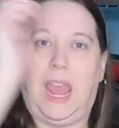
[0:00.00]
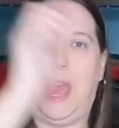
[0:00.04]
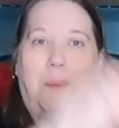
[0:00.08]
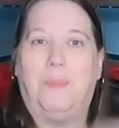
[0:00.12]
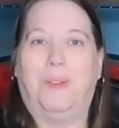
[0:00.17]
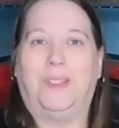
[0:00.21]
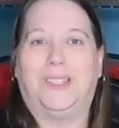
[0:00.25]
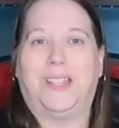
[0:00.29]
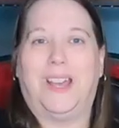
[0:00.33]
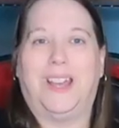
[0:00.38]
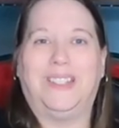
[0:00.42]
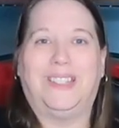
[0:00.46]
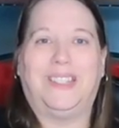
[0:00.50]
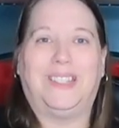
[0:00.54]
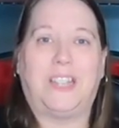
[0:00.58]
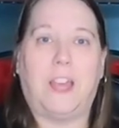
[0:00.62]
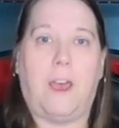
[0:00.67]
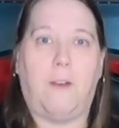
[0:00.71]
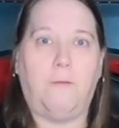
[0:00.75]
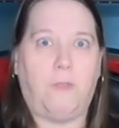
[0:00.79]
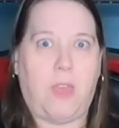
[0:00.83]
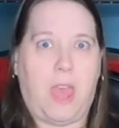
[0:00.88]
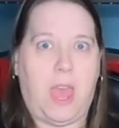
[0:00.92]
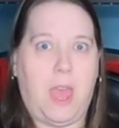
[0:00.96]
Amazon
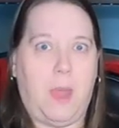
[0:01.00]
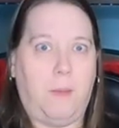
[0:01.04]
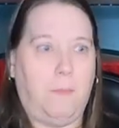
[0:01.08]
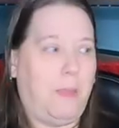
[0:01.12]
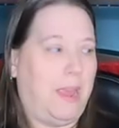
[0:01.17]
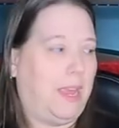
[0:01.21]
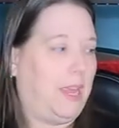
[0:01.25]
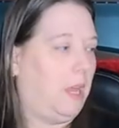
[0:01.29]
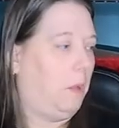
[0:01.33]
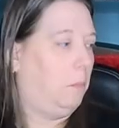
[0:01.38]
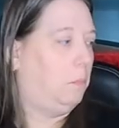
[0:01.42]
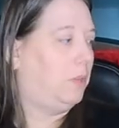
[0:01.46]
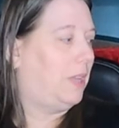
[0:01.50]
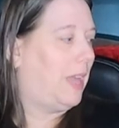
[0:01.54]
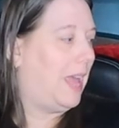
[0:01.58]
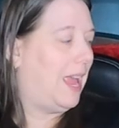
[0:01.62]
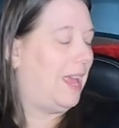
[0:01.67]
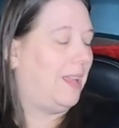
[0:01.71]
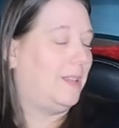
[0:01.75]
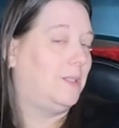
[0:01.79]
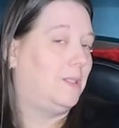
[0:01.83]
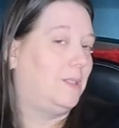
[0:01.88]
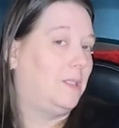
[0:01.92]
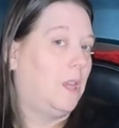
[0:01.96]
stuff and making
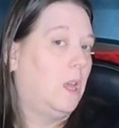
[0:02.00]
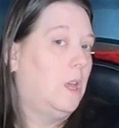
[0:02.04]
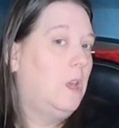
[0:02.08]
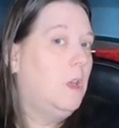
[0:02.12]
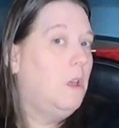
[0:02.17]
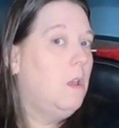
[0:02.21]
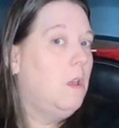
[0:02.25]
plans